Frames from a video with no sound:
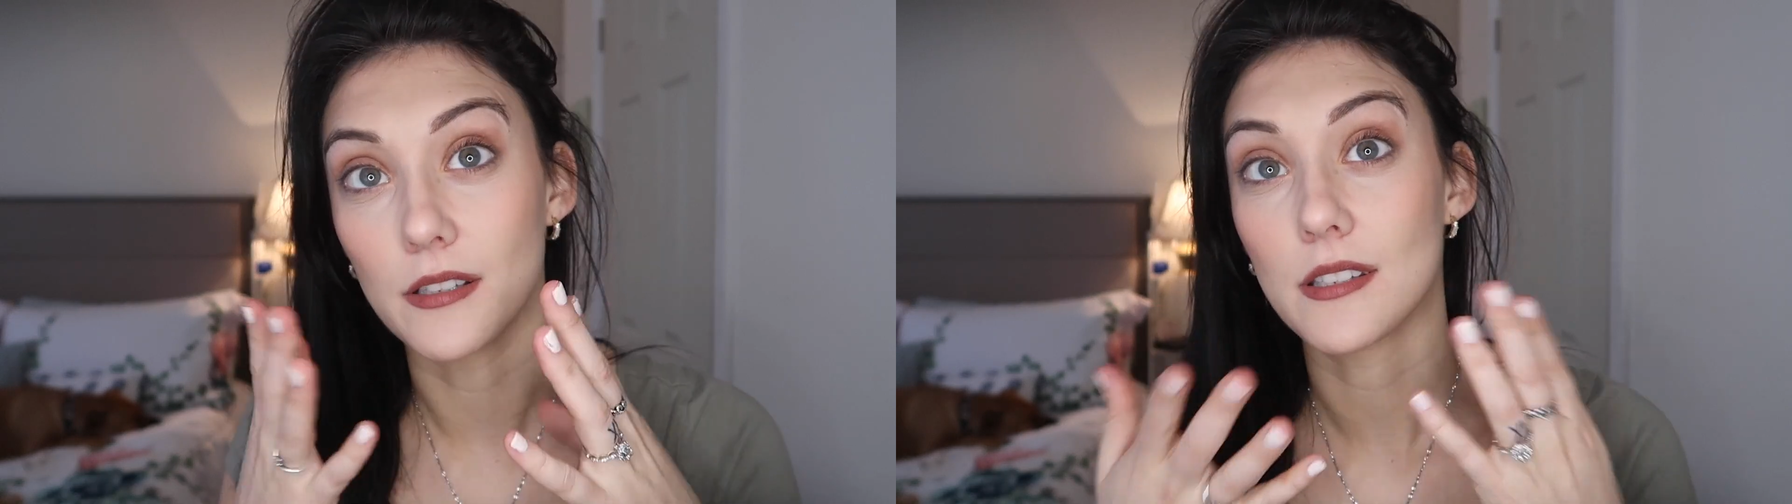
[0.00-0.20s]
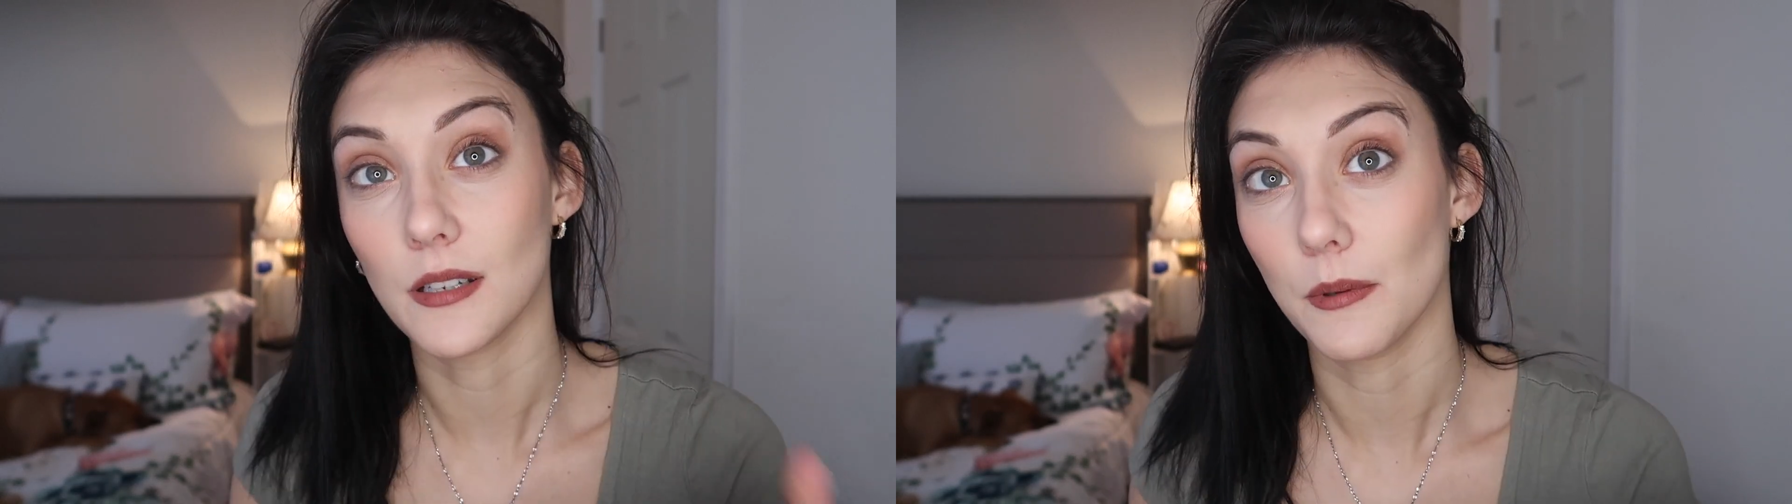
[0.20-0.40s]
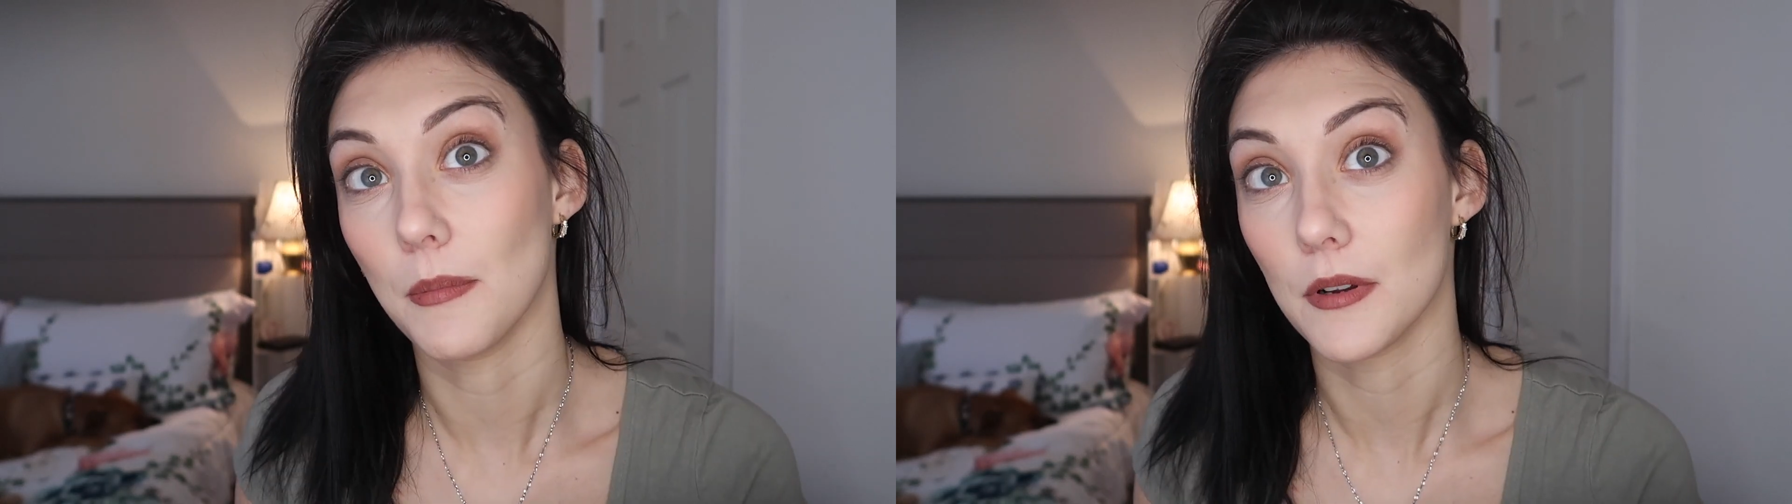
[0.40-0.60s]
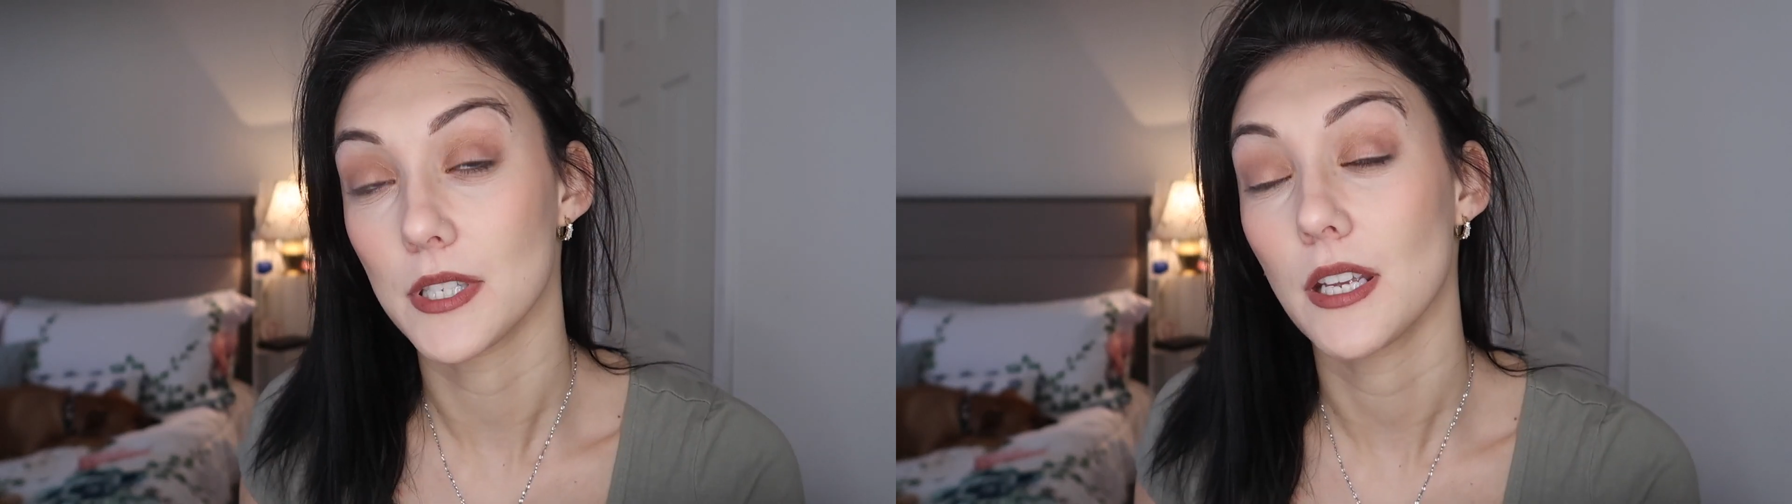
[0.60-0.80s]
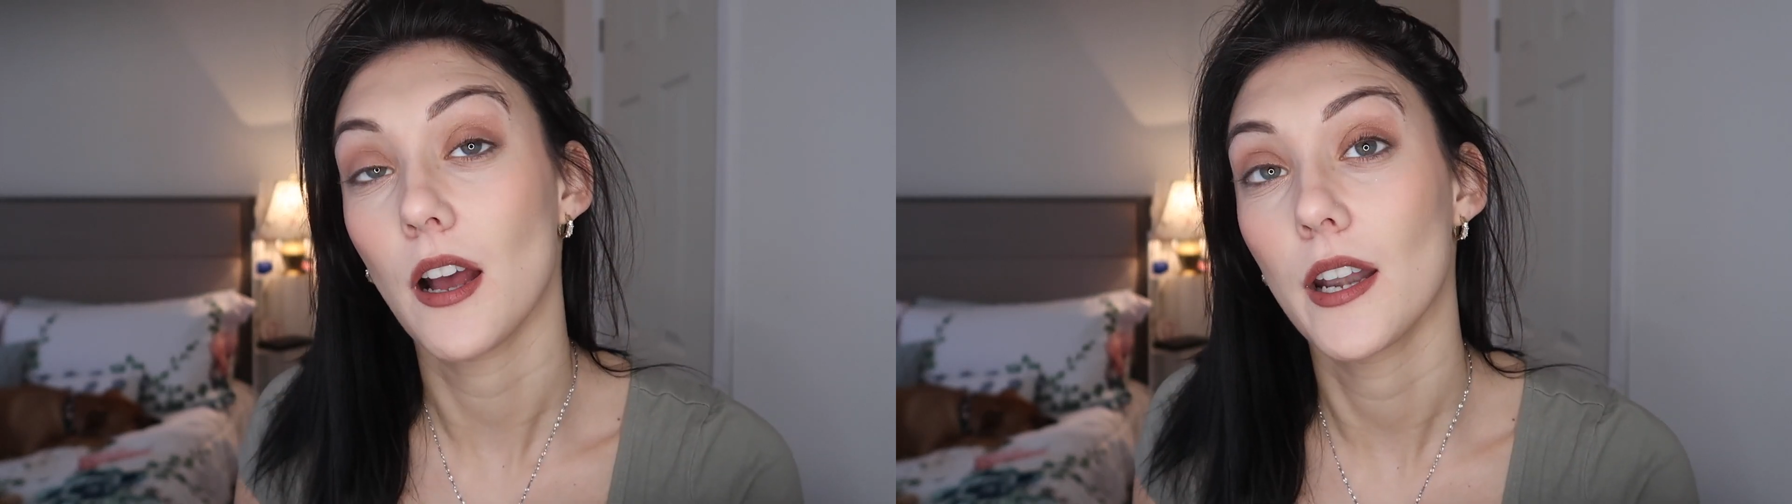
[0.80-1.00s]
still be
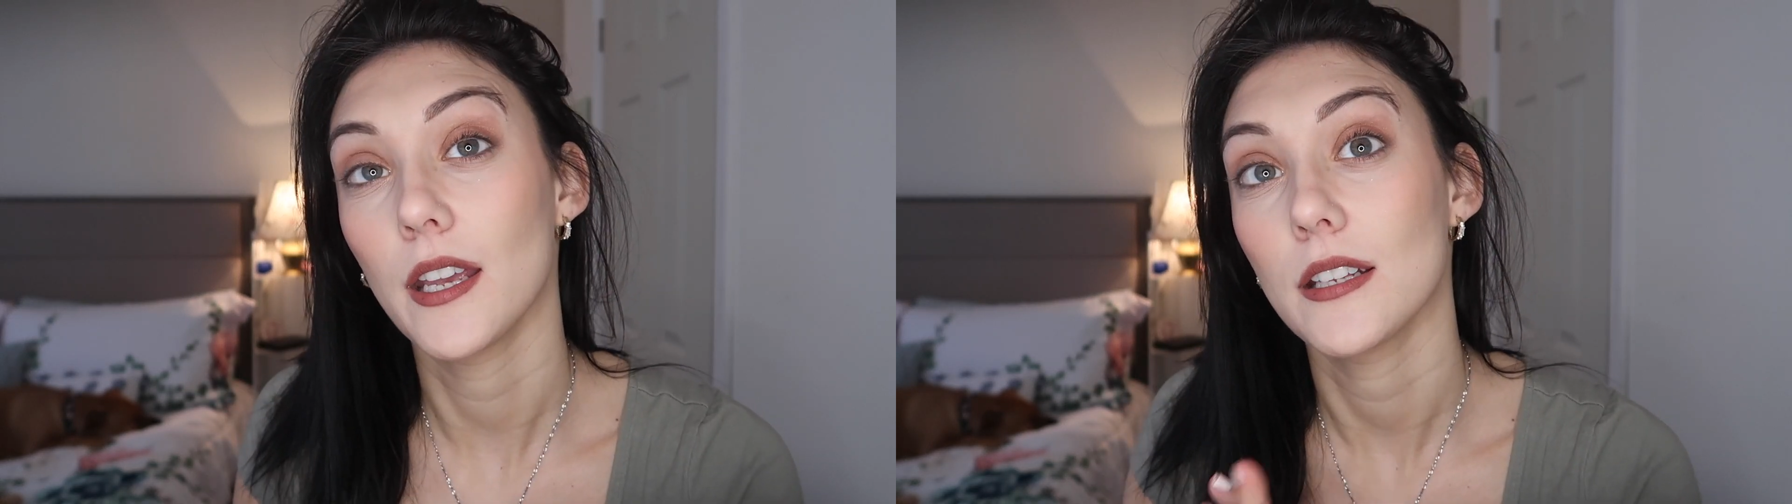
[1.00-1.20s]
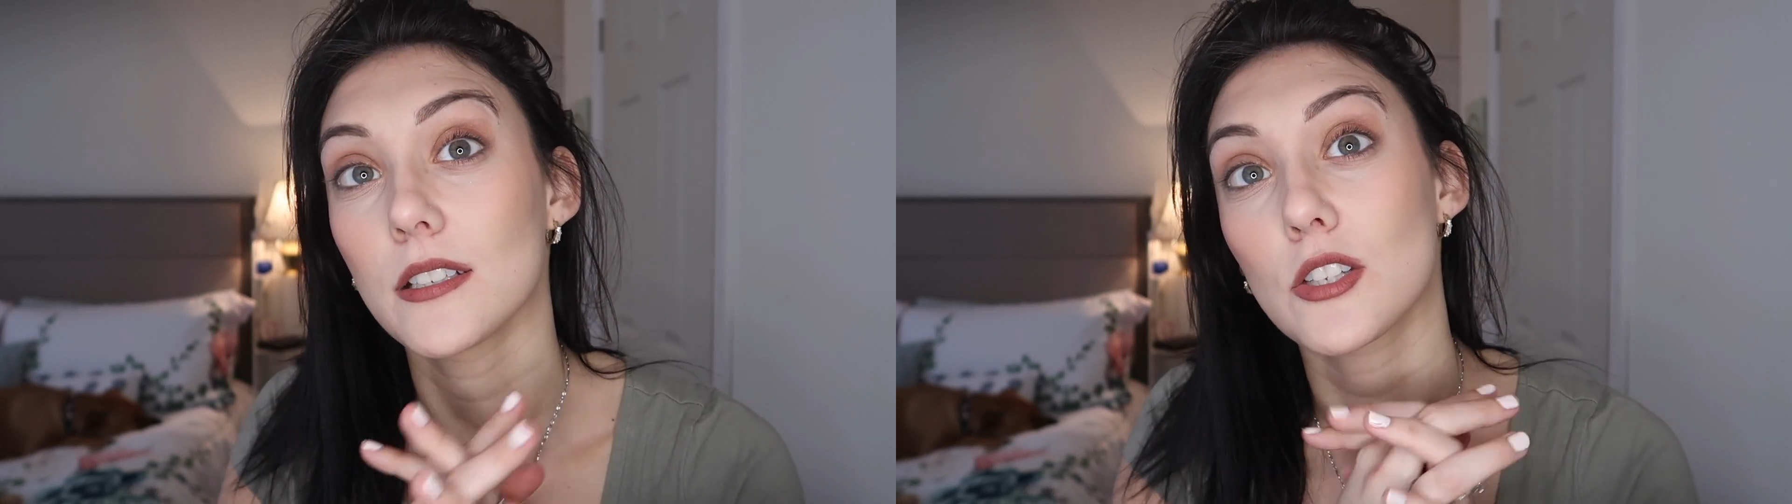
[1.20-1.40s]
posting on it.